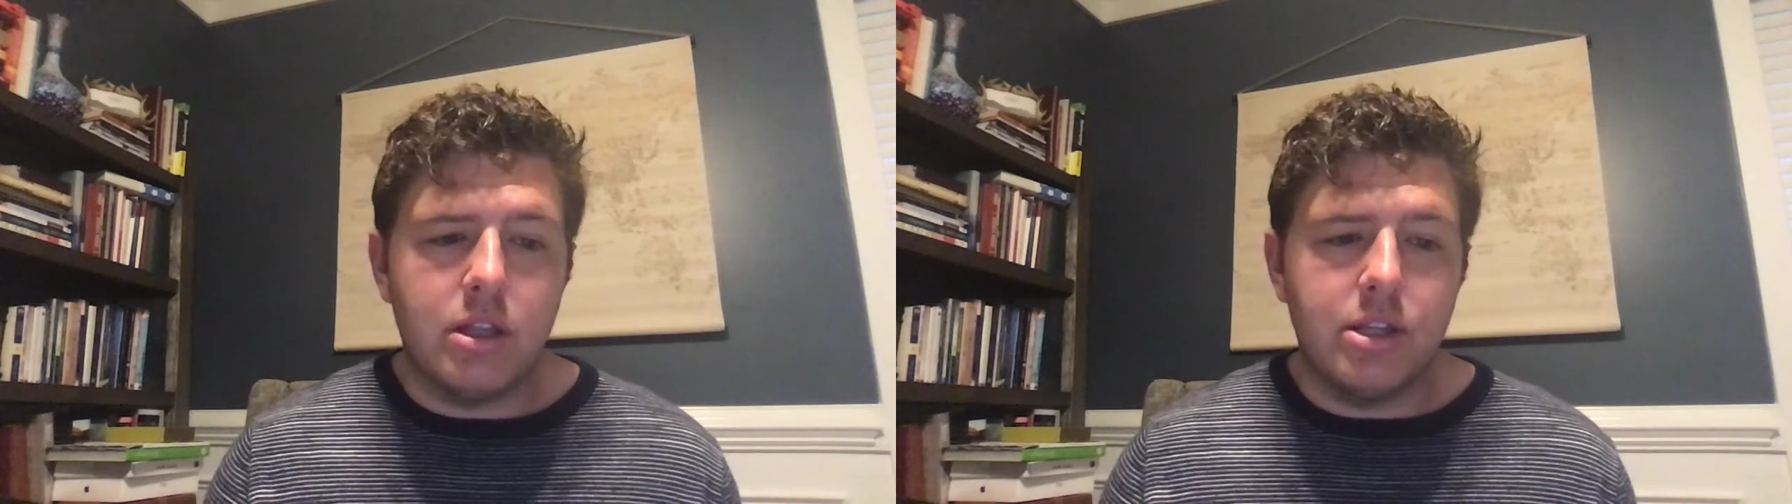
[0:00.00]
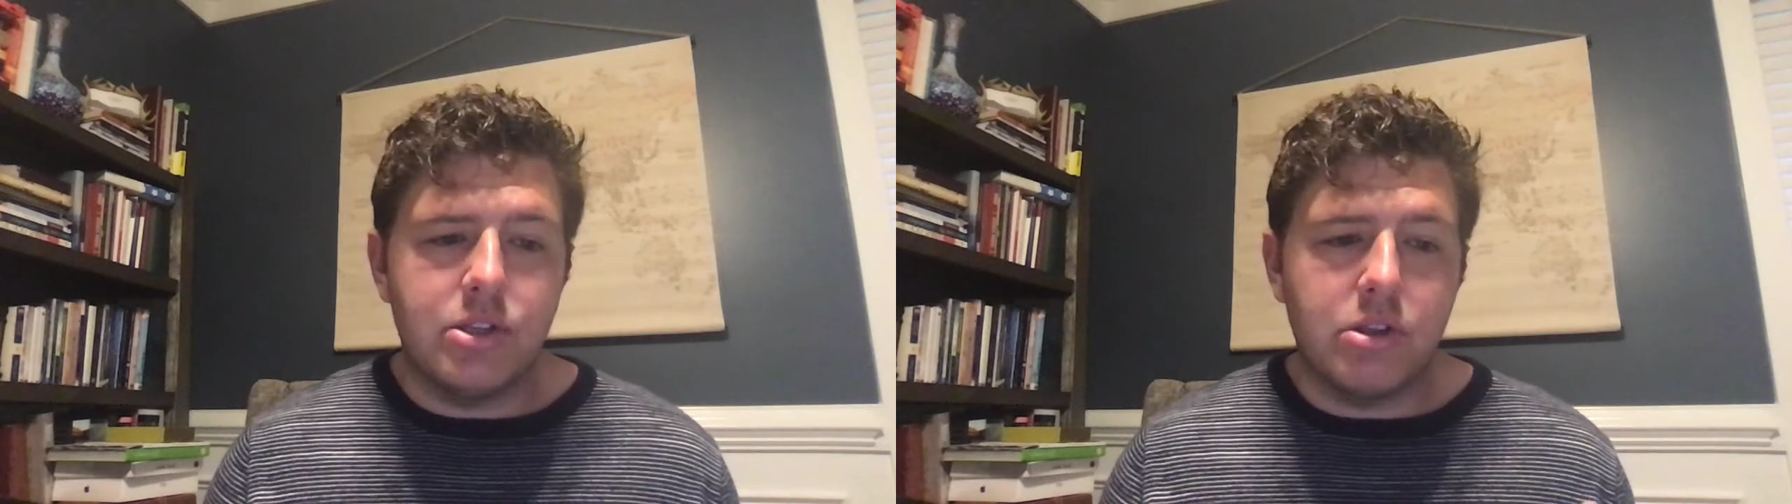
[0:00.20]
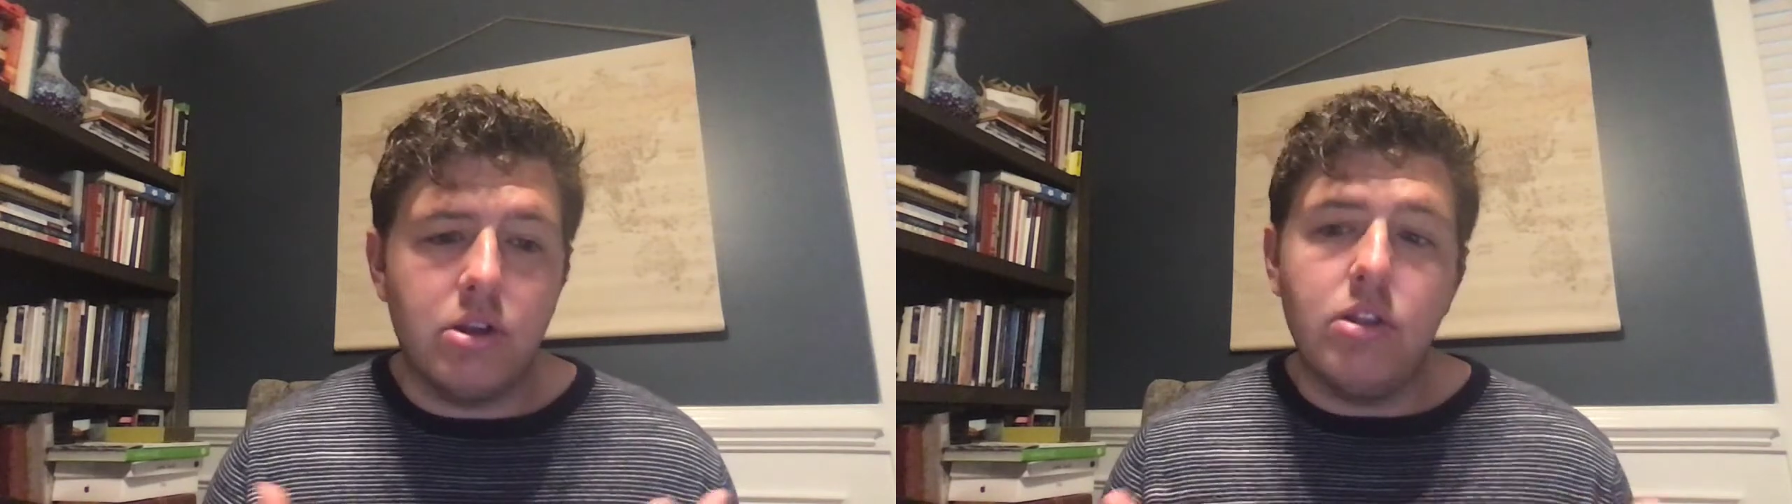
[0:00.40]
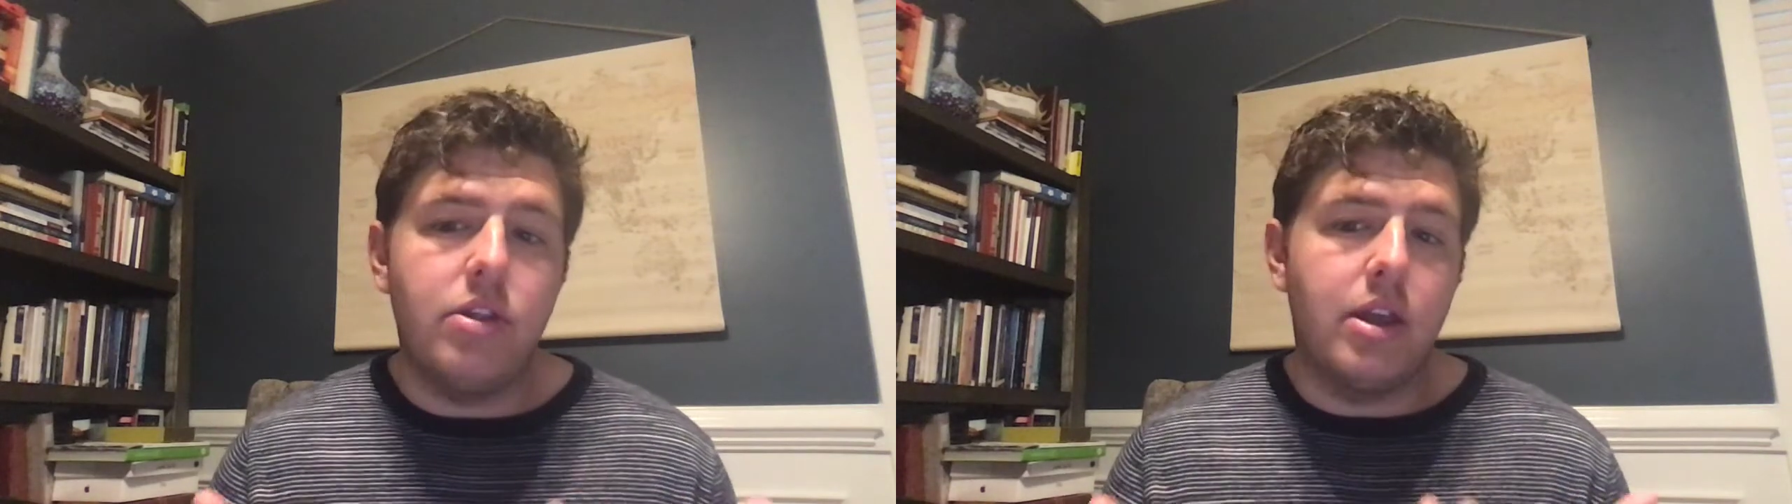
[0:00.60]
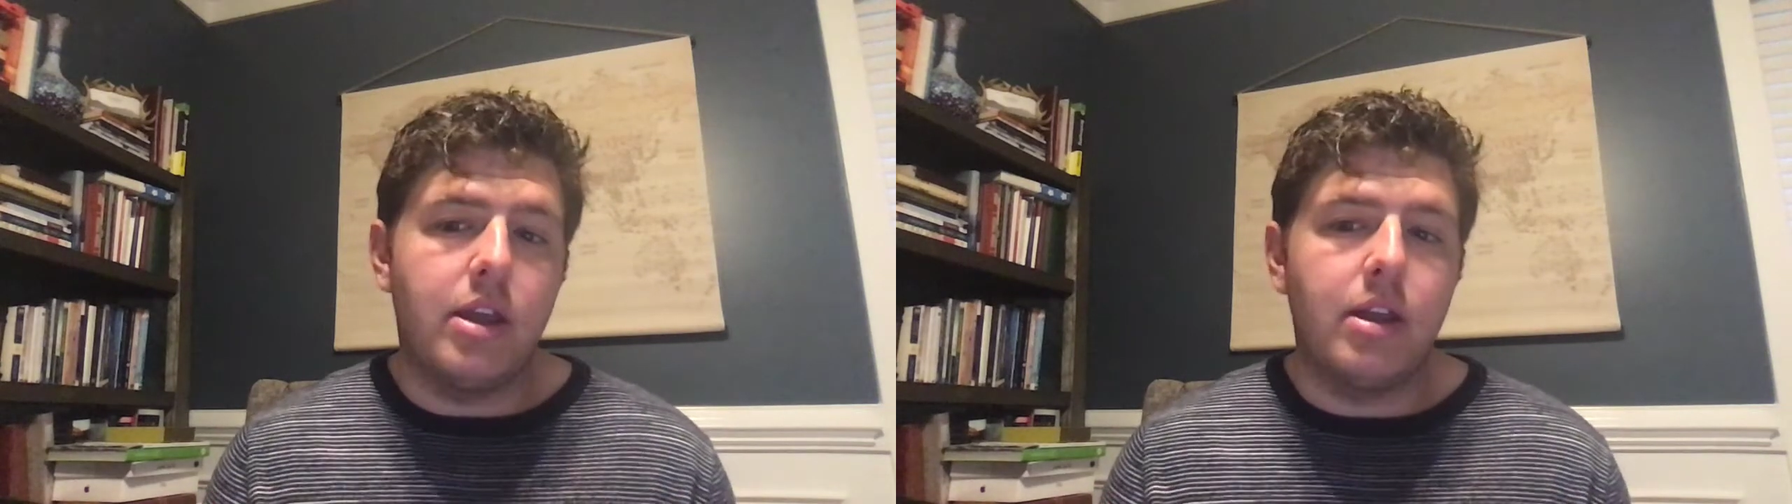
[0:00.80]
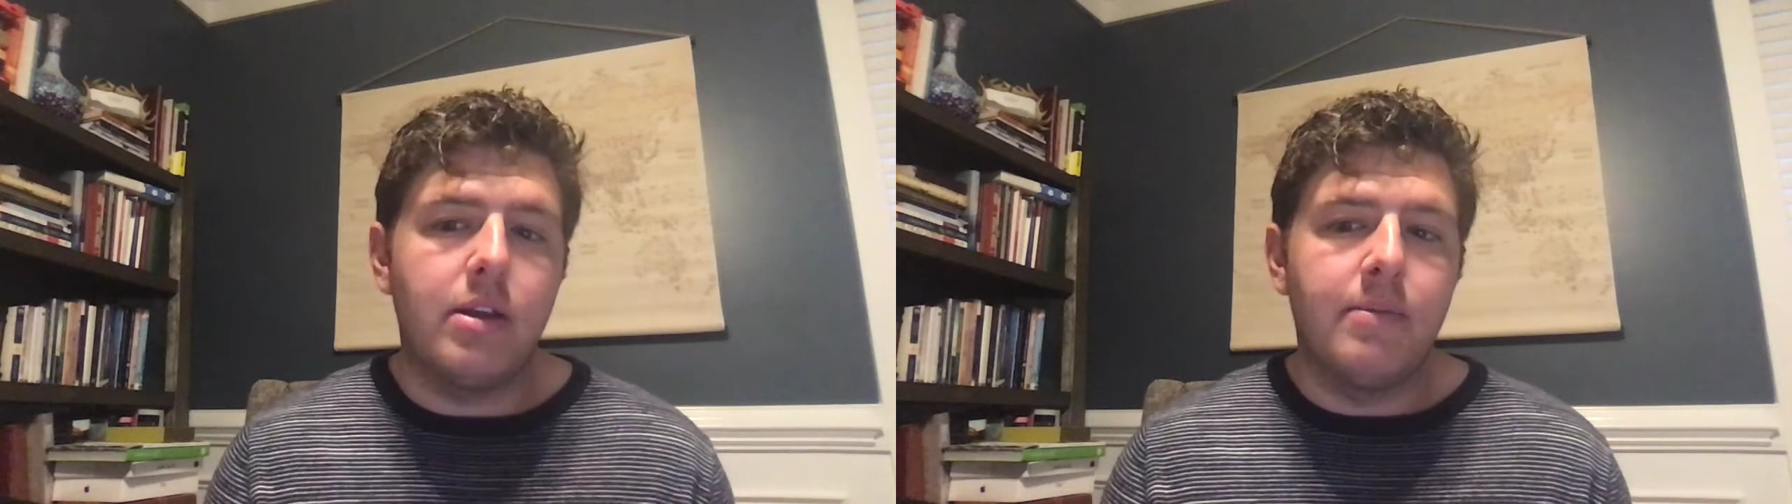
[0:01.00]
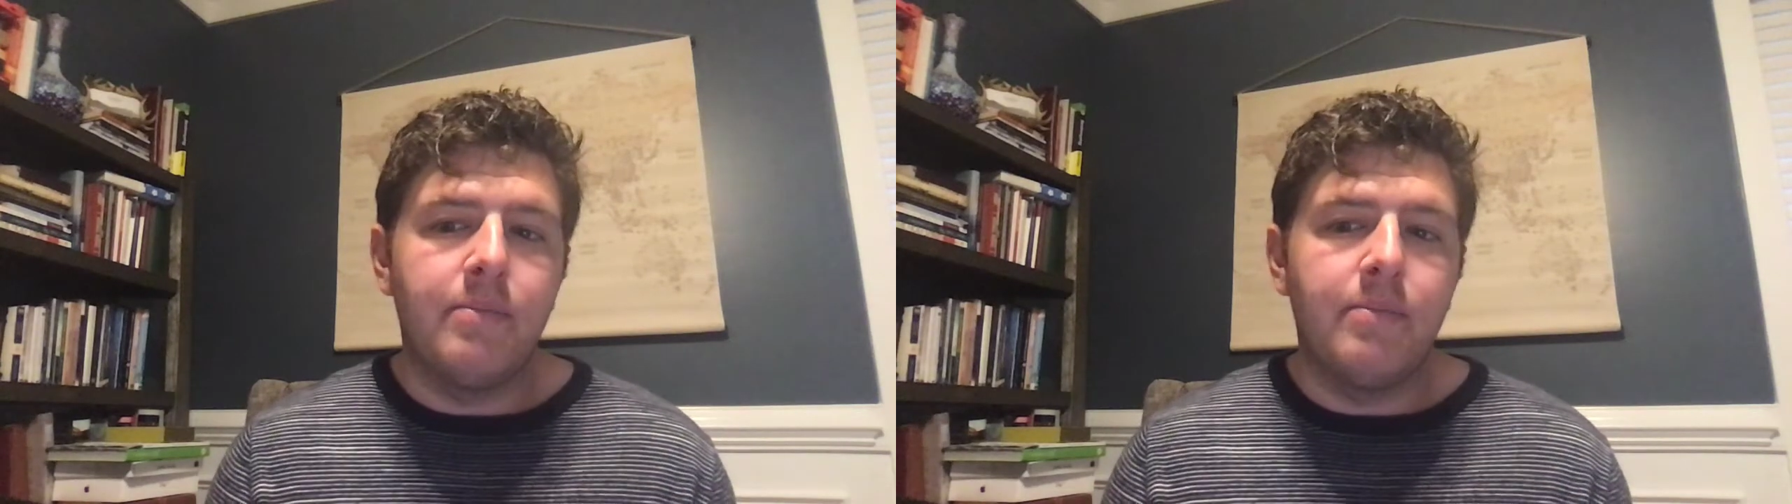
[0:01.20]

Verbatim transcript: this good thing,